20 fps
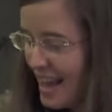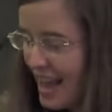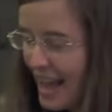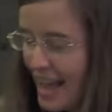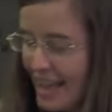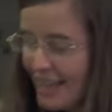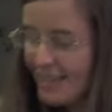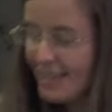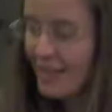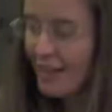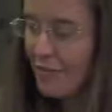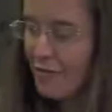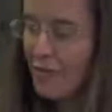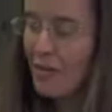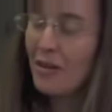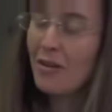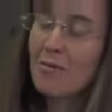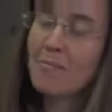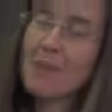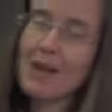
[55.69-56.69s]
And I
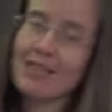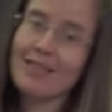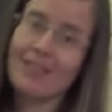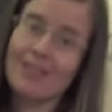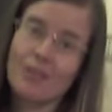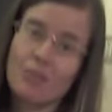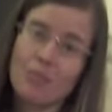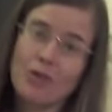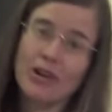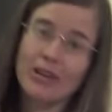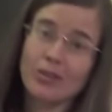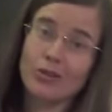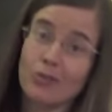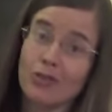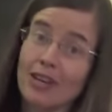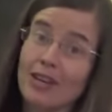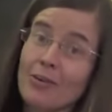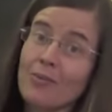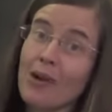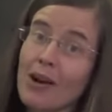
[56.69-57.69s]
found a method that works
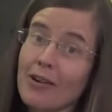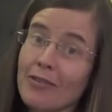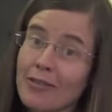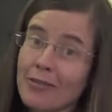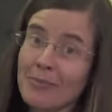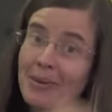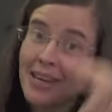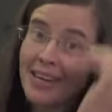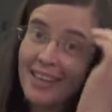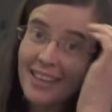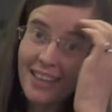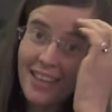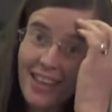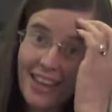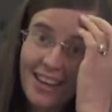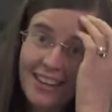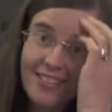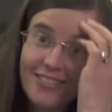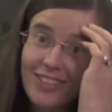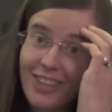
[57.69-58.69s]
really well for making
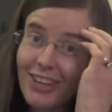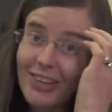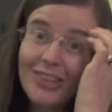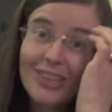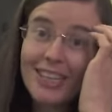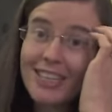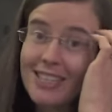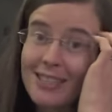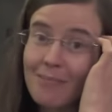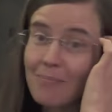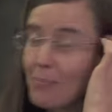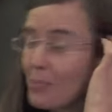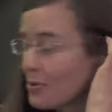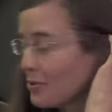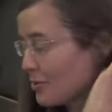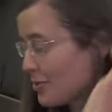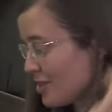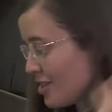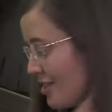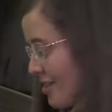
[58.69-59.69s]
it. Totally
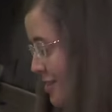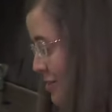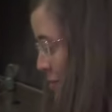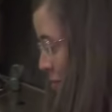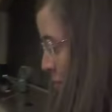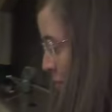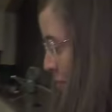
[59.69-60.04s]
simple, so that's what